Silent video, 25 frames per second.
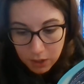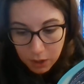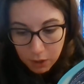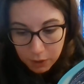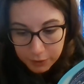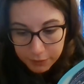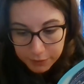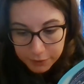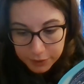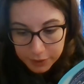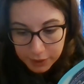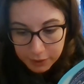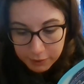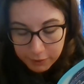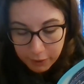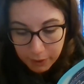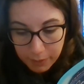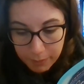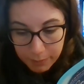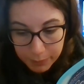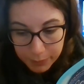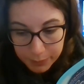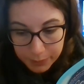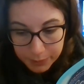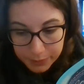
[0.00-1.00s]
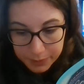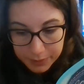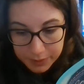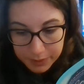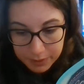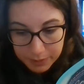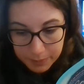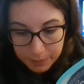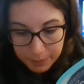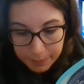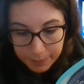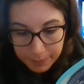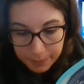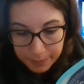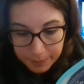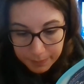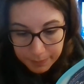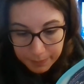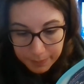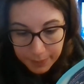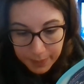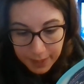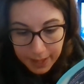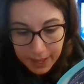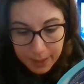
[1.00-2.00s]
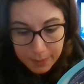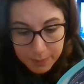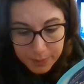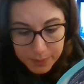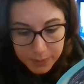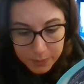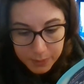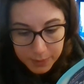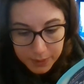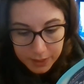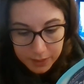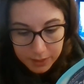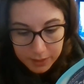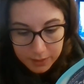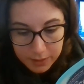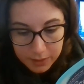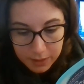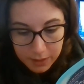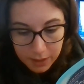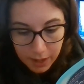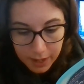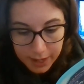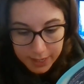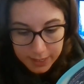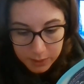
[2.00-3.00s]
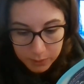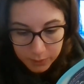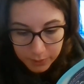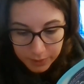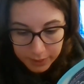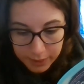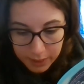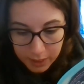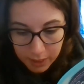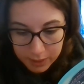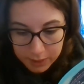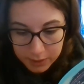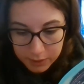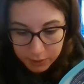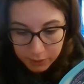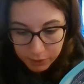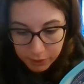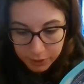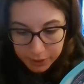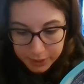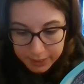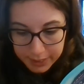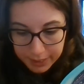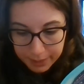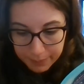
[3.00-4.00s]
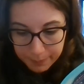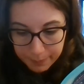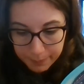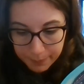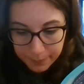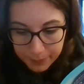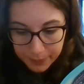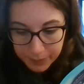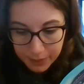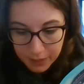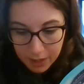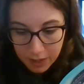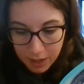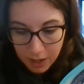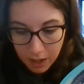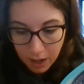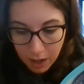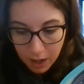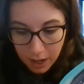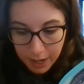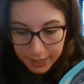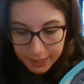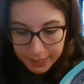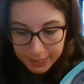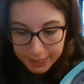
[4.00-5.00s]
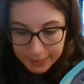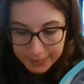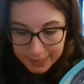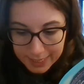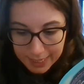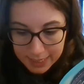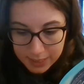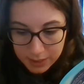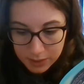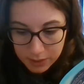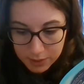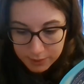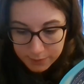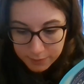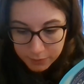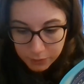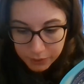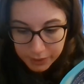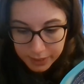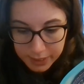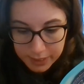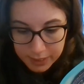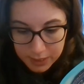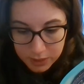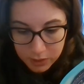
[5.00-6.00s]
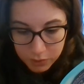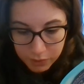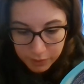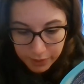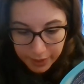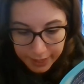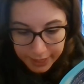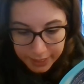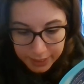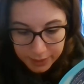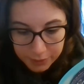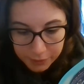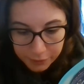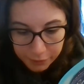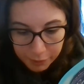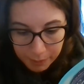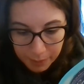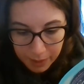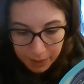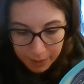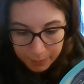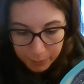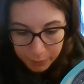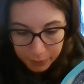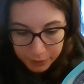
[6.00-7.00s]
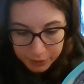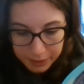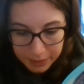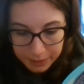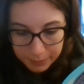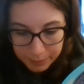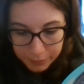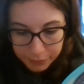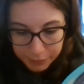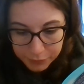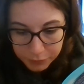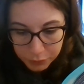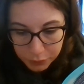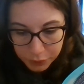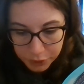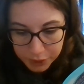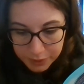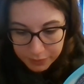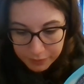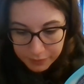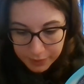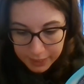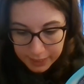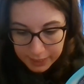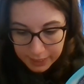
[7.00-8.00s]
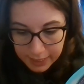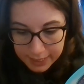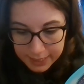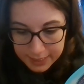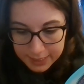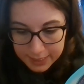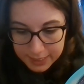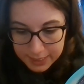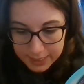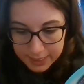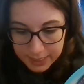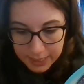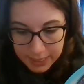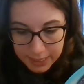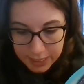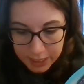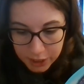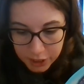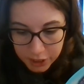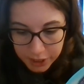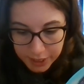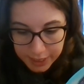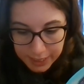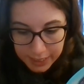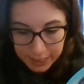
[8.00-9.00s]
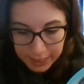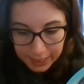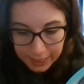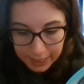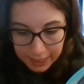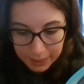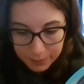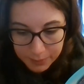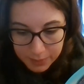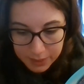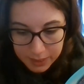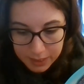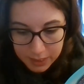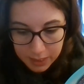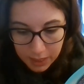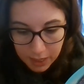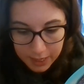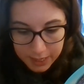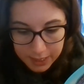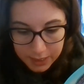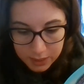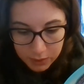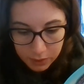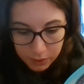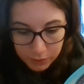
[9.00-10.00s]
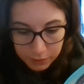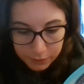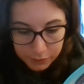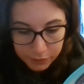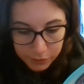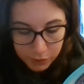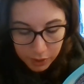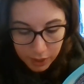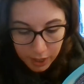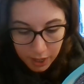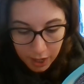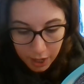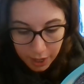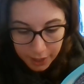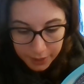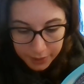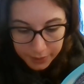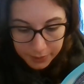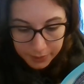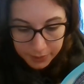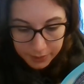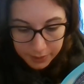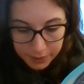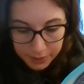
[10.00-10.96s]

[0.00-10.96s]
often crumbles. Perhaps we could—" The Ice Queen cut across him. "I need Esker's voice drained from her body before she realizes she can claim the Sky Song for her own.